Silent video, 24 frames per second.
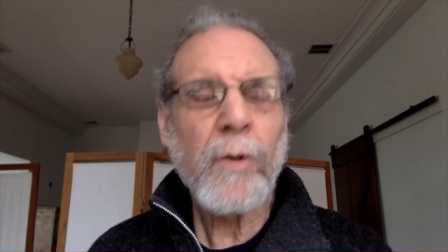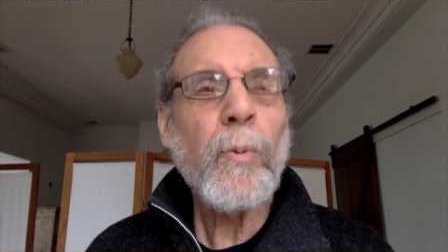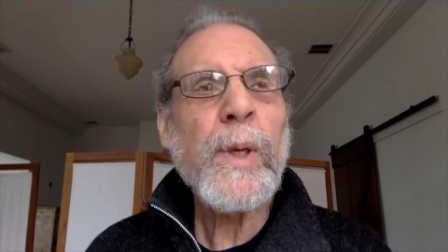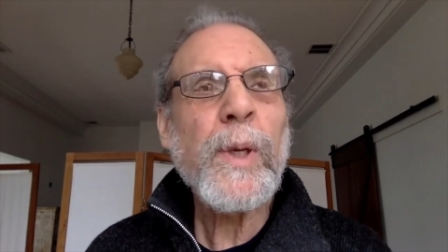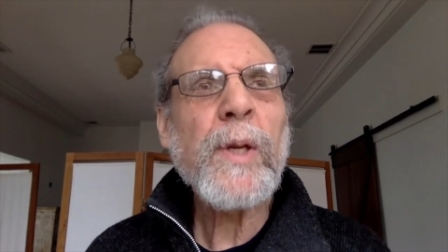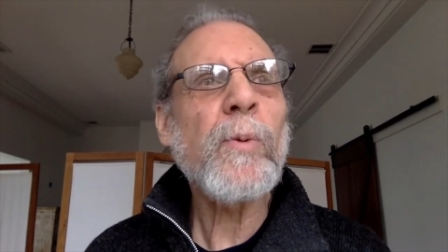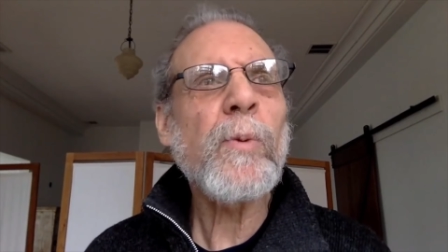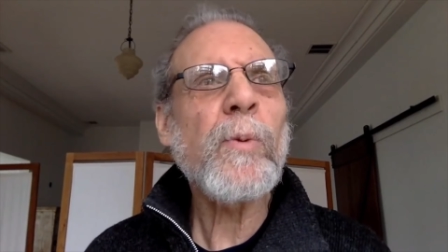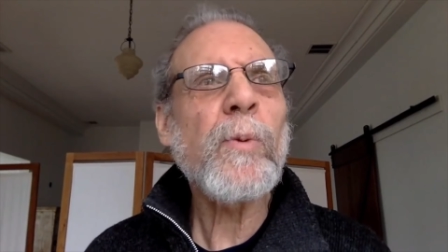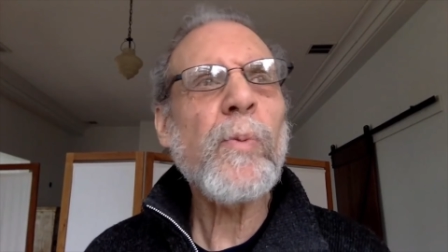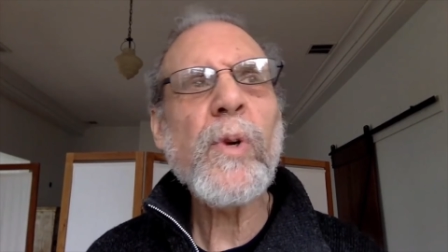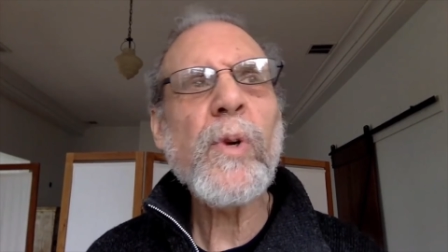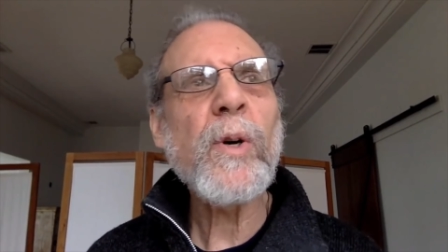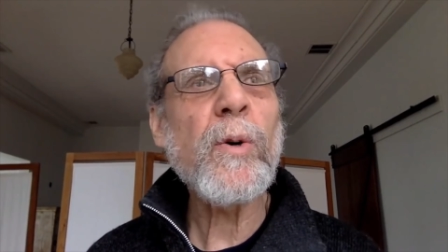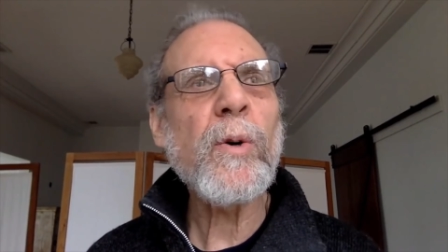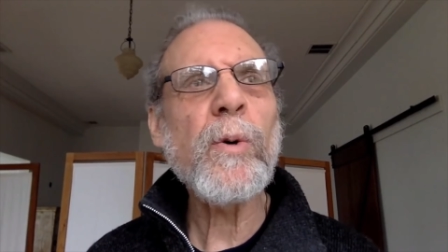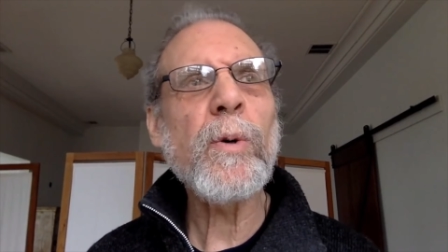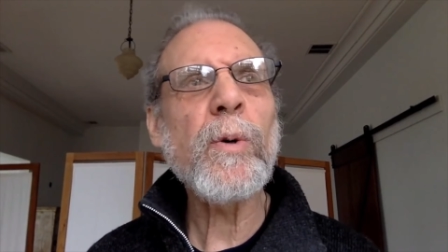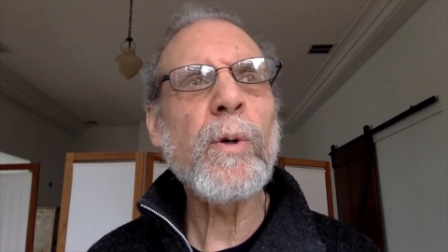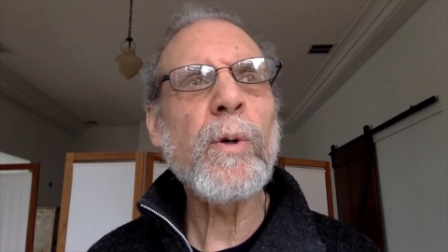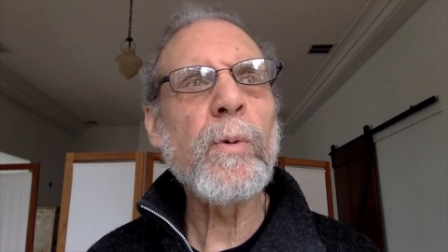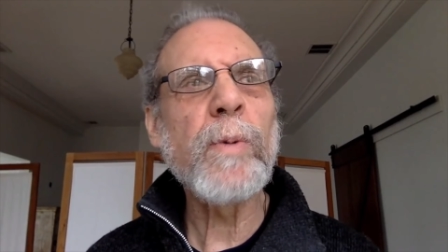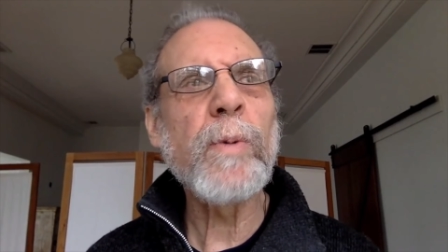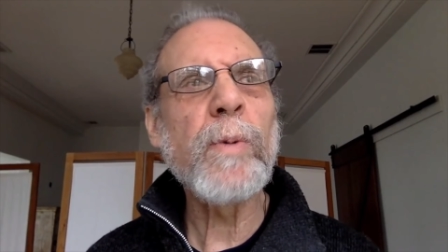We don't
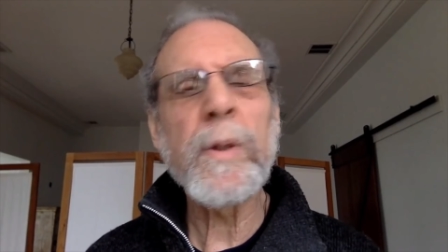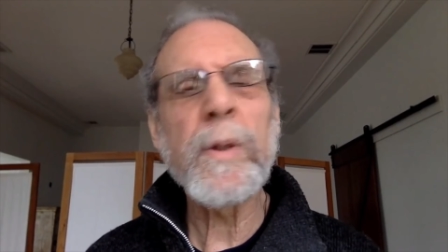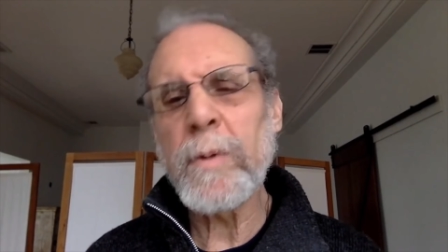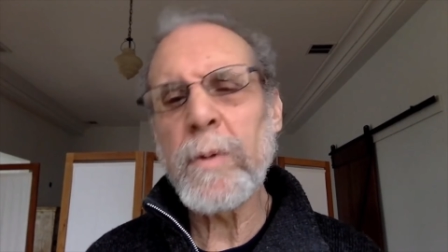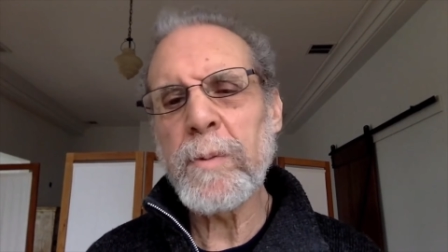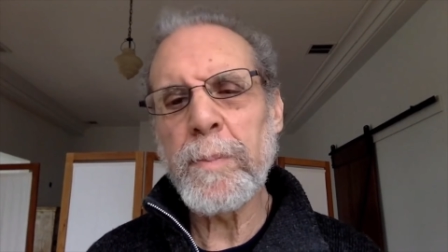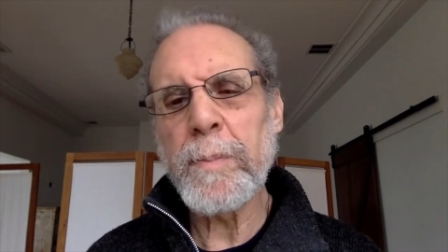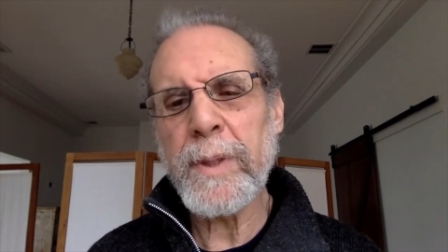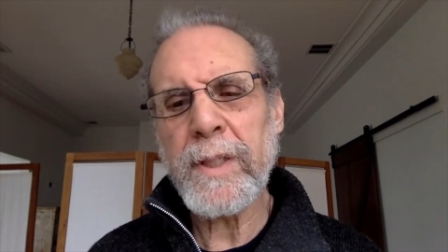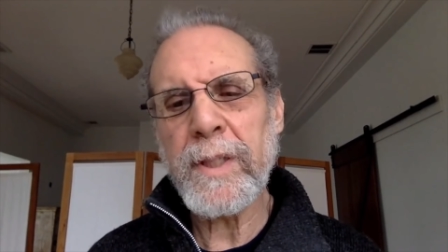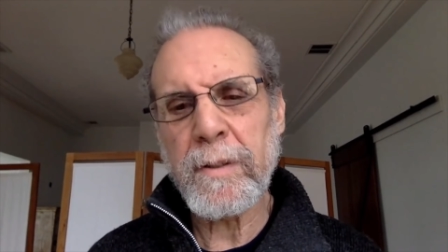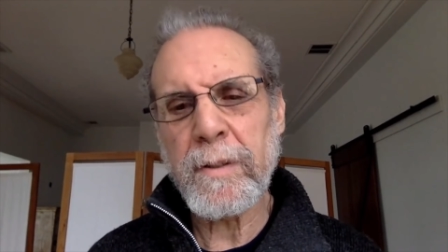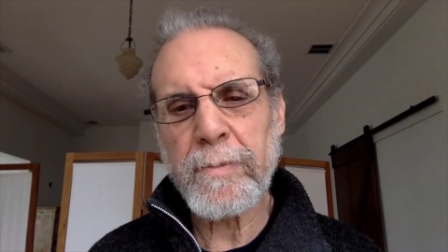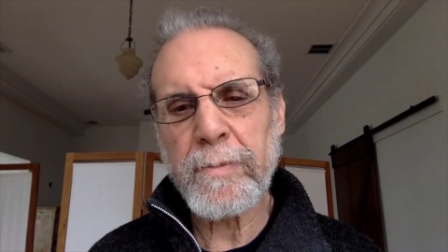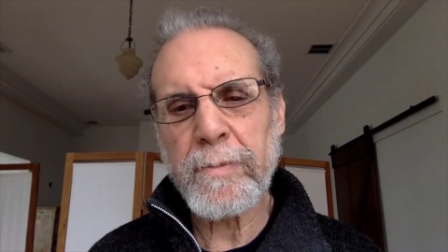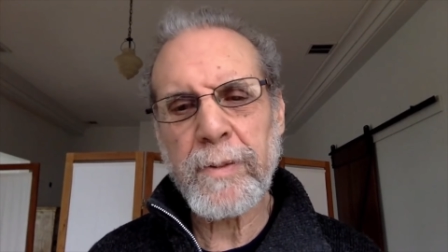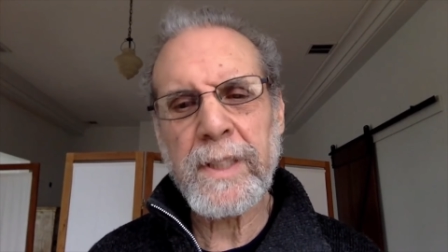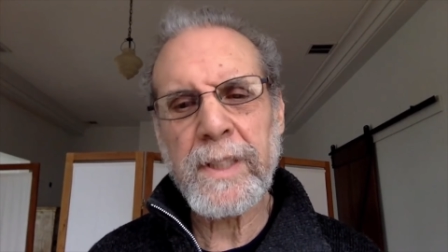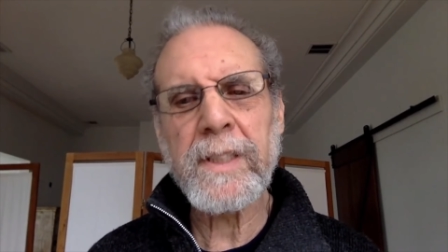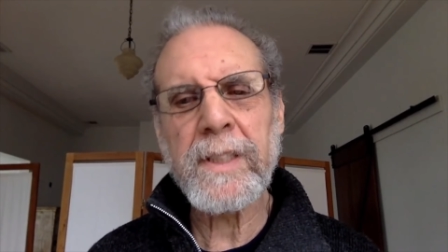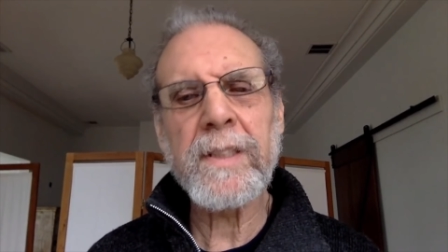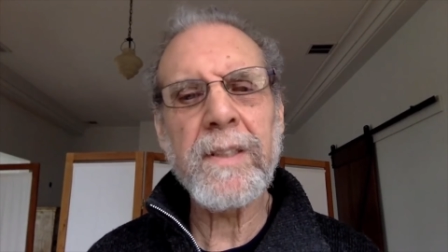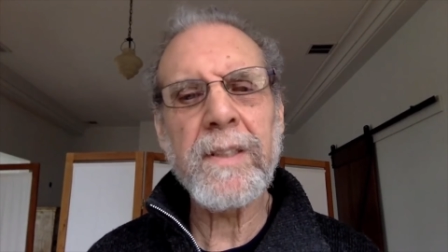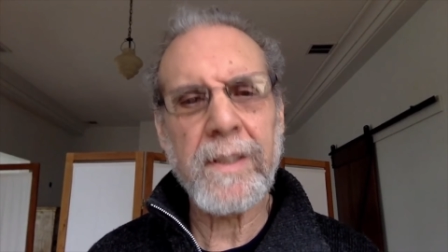know who we would be if
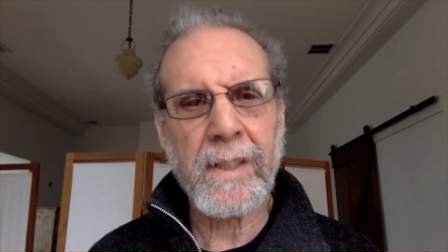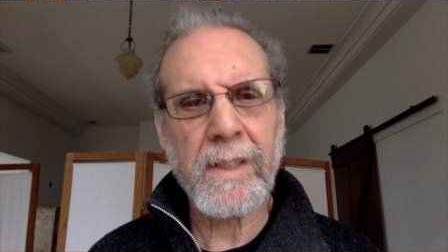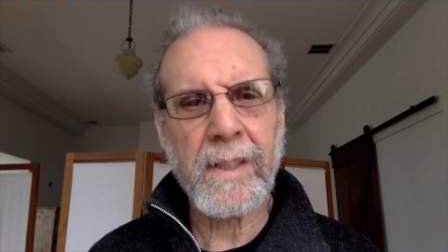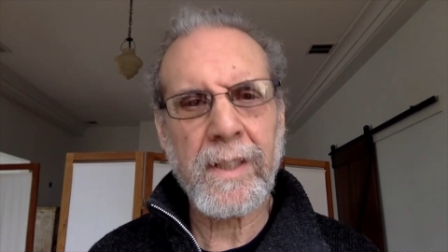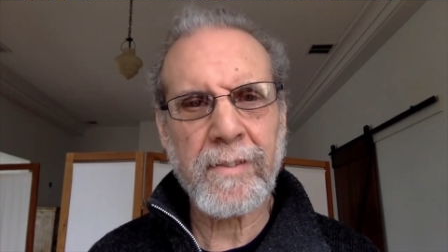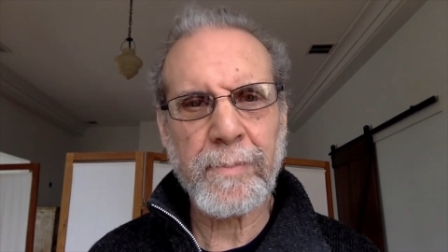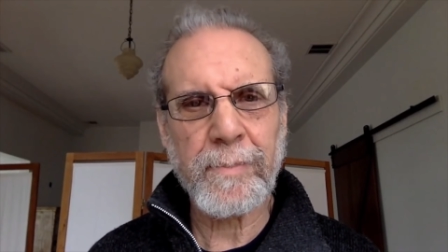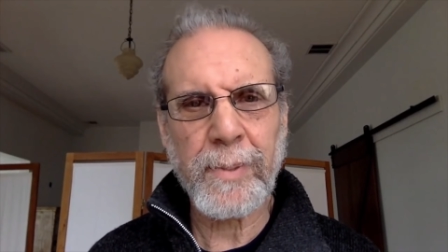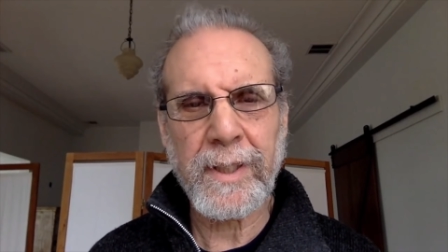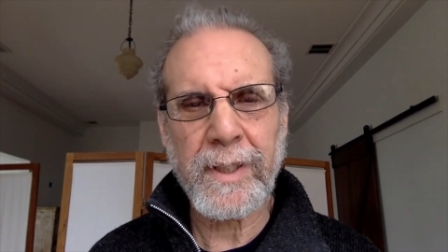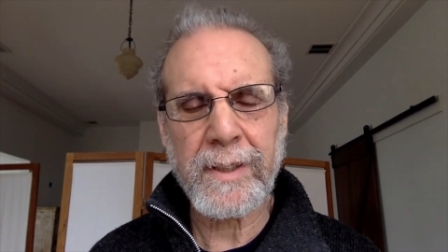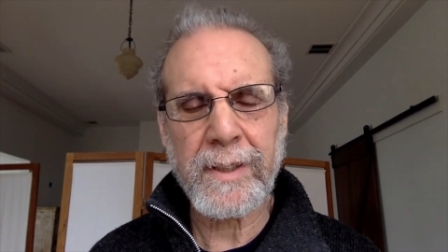we didn't have